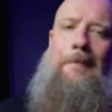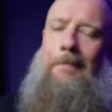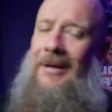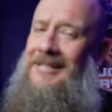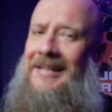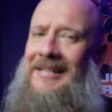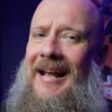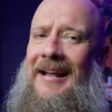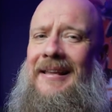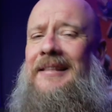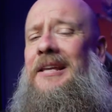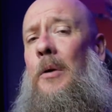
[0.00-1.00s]
Blizzard
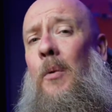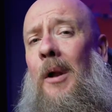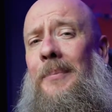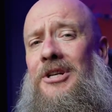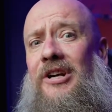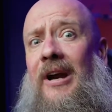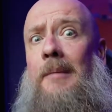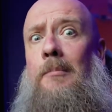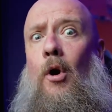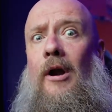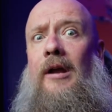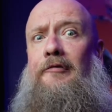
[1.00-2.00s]
said that they will be sharing
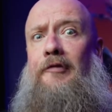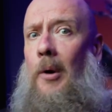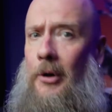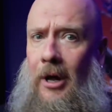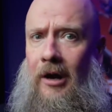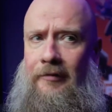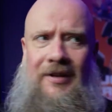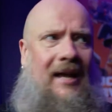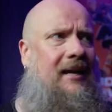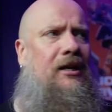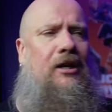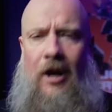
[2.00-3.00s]
more info on all of
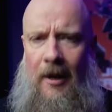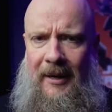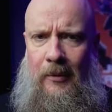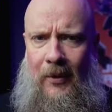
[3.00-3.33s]
that in the coming